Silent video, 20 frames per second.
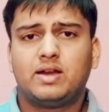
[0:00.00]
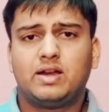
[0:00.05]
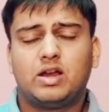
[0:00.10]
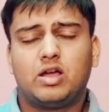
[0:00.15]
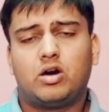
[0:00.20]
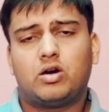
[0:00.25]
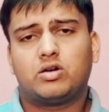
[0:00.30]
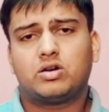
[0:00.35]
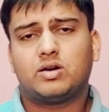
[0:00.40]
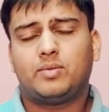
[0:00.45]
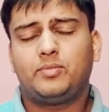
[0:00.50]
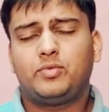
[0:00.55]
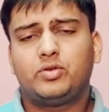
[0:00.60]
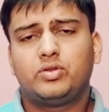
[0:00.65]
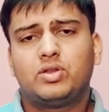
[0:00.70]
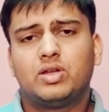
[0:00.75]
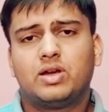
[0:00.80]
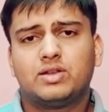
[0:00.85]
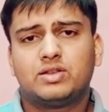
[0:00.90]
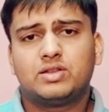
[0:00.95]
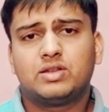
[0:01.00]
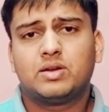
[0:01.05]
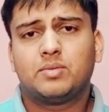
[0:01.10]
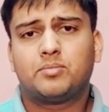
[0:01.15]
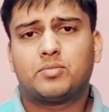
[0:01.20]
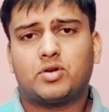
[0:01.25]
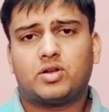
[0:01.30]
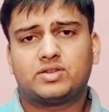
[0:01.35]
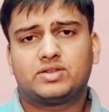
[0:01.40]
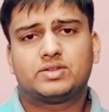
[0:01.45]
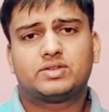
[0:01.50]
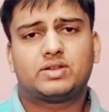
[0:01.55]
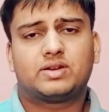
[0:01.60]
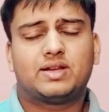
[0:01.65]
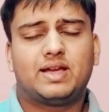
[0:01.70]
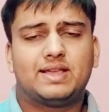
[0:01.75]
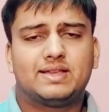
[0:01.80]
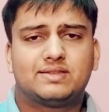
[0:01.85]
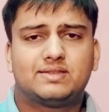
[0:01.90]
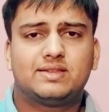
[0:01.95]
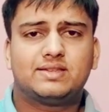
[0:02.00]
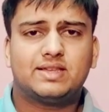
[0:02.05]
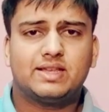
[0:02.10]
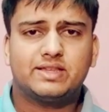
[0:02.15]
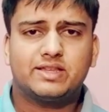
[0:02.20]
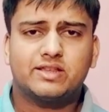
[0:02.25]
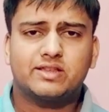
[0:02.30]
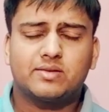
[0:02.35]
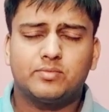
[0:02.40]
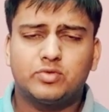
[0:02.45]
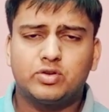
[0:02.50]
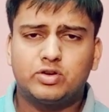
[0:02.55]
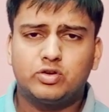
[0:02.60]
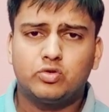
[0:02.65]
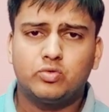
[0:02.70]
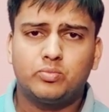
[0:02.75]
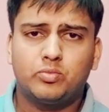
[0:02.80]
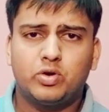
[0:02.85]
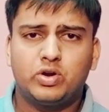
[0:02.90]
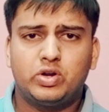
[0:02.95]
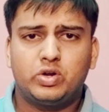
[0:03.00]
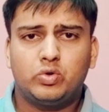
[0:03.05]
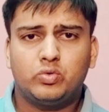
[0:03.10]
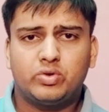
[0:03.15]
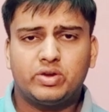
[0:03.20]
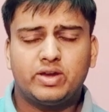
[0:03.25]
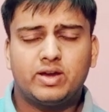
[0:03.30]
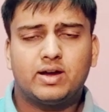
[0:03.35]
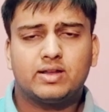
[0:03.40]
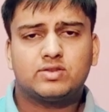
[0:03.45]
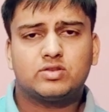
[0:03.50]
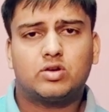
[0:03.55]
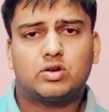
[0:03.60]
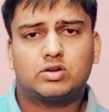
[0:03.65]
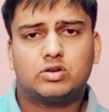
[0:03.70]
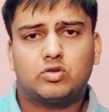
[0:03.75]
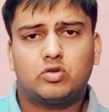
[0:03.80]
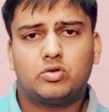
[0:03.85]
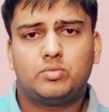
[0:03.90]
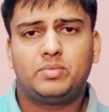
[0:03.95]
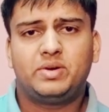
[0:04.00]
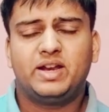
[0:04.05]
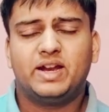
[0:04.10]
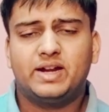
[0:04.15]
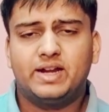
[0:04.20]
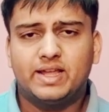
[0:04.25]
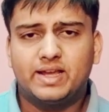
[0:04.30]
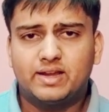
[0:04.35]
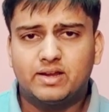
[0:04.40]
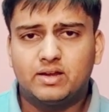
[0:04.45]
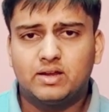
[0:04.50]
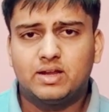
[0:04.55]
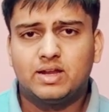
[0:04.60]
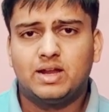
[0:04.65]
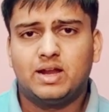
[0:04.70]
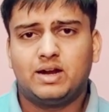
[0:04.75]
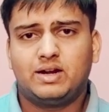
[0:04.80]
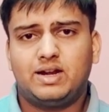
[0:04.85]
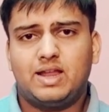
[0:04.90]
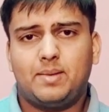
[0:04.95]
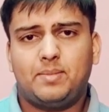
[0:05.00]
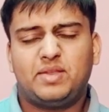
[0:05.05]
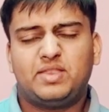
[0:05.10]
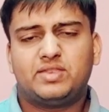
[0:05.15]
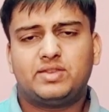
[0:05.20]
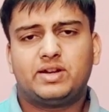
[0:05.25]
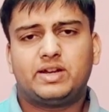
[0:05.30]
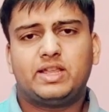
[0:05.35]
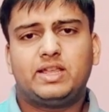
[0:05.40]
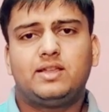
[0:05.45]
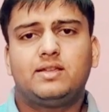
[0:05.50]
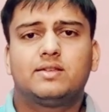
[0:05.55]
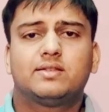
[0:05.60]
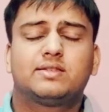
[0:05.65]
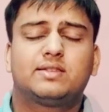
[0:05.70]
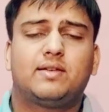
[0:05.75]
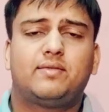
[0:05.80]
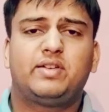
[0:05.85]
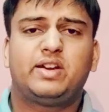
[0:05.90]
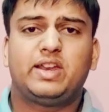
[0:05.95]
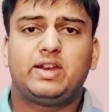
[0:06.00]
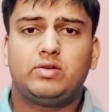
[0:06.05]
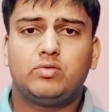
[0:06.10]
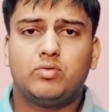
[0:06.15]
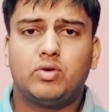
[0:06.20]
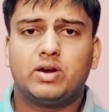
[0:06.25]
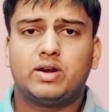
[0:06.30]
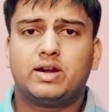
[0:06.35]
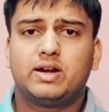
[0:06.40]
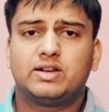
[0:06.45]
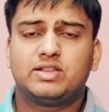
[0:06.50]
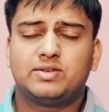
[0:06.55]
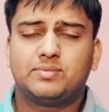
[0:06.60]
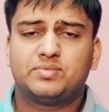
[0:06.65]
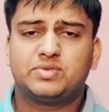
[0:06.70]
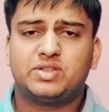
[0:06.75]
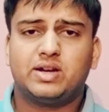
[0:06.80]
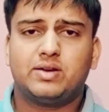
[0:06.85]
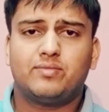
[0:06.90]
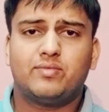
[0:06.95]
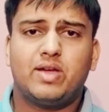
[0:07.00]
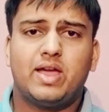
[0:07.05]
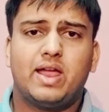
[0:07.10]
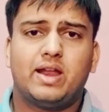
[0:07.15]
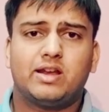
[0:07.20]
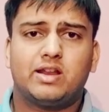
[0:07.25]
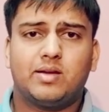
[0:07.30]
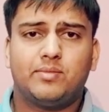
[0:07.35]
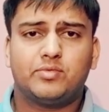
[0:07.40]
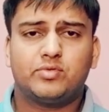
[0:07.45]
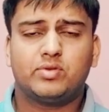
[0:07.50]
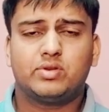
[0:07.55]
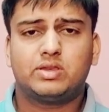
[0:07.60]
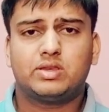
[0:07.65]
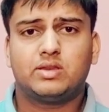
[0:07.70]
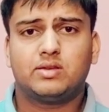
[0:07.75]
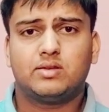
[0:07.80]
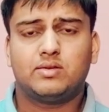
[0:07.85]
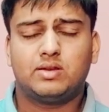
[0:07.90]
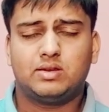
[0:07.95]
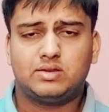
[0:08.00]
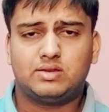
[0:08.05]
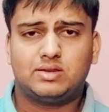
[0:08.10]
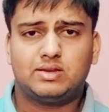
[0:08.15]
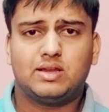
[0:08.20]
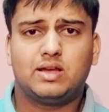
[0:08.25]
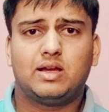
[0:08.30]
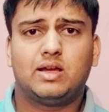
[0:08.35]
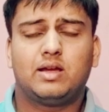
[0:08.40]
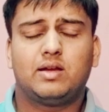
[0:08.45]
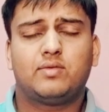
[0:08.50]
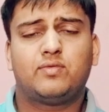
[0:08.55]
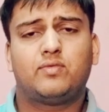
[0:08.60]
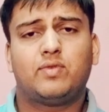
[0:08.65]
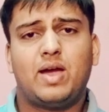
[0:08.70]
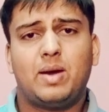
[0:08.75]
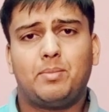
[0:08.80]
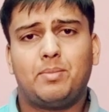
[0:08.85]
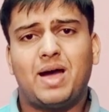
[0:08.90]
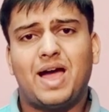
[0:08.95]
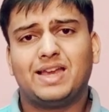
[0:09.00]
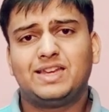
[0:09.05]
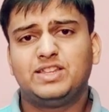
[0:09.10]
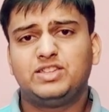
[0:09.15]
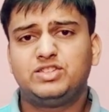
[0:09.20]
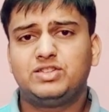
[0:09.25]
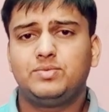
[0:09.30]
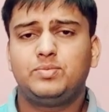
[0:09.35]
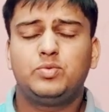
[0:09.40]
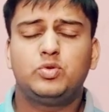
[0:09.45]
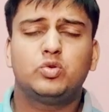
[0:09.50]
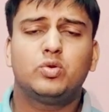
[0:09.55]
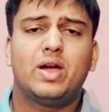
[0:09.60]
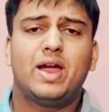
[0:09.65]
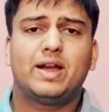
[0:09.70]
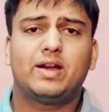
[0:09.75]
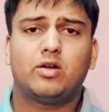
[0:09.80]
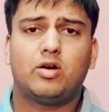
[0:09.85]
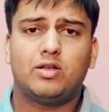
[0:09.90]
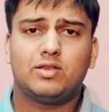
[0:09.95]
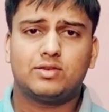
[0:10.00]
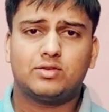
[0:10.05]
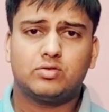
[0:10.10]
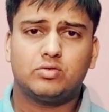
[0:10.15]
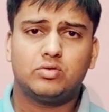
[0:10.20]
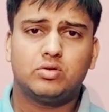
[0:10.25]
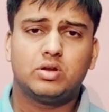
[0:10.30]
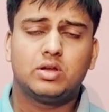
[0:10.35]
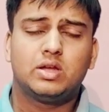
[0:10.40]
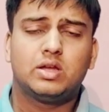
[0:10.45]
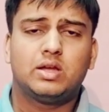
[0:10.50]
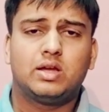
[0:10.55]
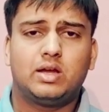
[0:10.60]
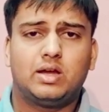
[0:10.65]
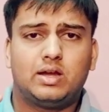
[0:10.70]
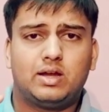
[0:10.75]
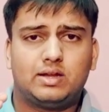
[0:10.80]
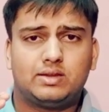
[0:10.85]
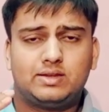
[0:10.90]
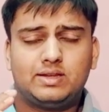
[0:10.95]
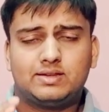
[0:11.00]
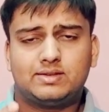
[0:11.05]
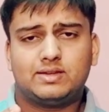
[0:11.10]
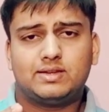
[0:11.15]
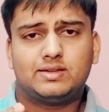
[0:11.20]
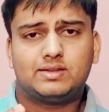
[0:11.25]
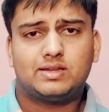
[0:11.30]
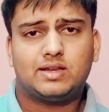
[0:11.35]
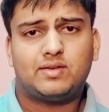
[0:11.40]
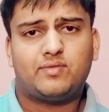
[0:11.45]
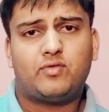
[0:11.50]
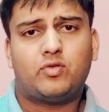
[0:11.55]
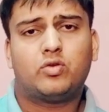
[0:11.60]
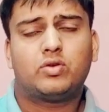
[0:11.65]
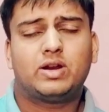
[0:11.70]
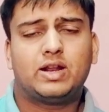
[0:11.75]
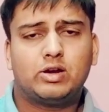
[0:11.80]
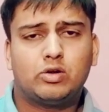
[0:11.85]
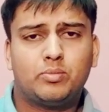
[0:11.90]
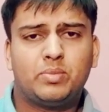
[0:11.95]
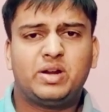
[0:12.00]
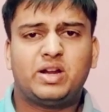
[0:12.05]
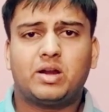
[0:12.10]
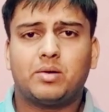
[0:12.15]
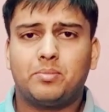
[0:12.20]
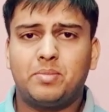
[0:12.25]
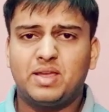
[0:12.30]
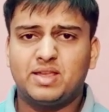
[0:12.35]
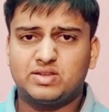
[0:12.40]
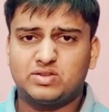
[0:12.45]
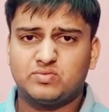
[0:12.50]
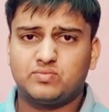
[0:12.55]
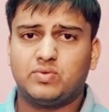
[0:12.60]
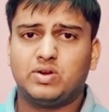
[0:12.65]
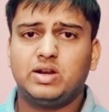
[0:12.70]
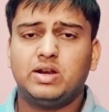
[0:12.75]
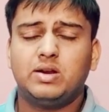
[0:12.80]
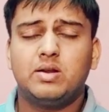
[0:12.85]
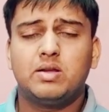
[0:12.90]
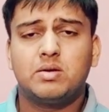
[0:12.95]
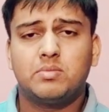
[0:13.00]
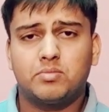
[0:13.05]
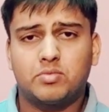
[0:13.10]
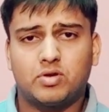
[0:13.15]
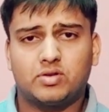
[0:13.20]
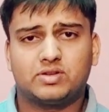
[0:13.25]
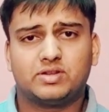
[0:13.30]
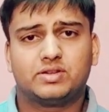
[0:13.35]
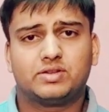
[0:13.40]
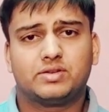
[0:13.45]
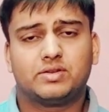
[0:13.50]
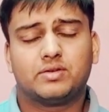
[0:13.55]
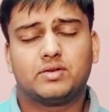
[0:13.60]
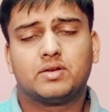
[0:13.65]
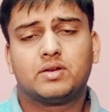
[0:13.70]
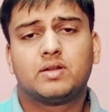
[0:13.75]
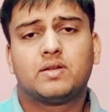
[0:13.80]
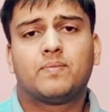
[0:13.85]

Now coming to the processor, guys, this handset comes with 2.2 GHz octa-core MediaTek Dimensity 7200 chipset and comes with a Mali GPU, and also this is a 4nm based one processor.